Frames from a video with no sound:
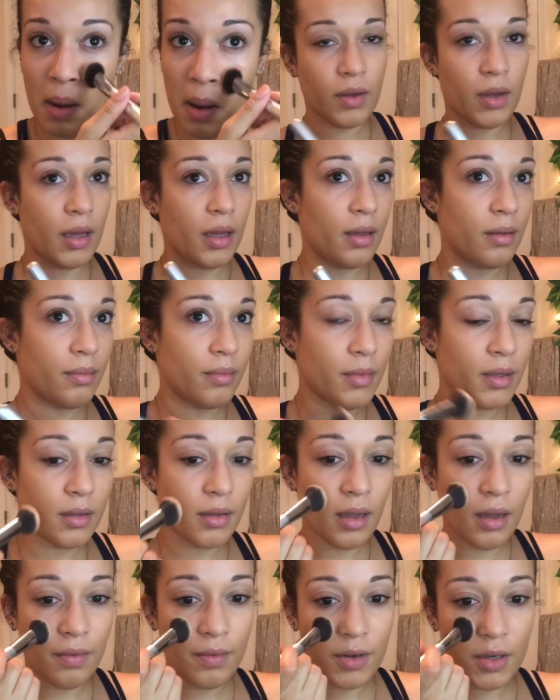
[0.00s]
Okay,
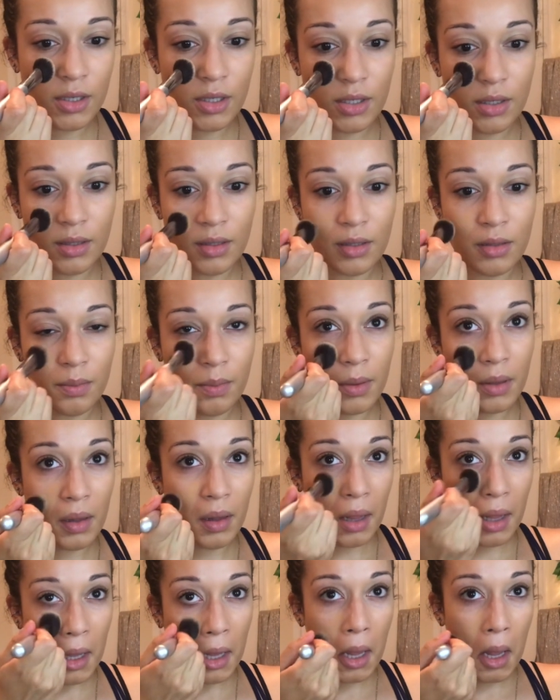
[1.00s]
this coverage is super
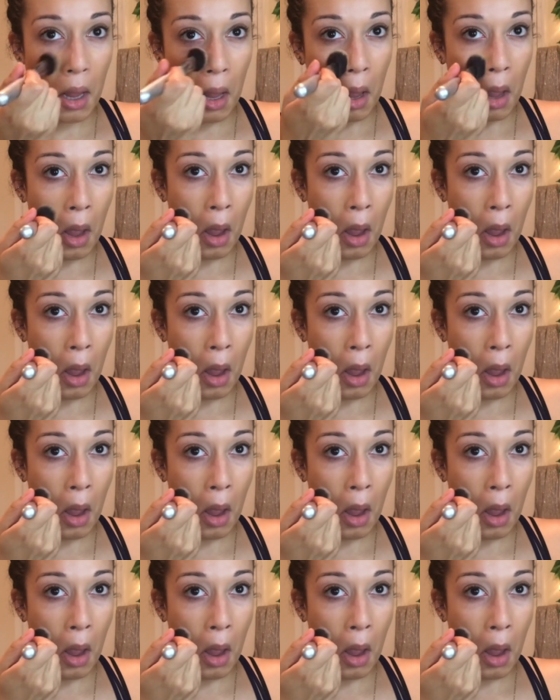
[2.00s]
light.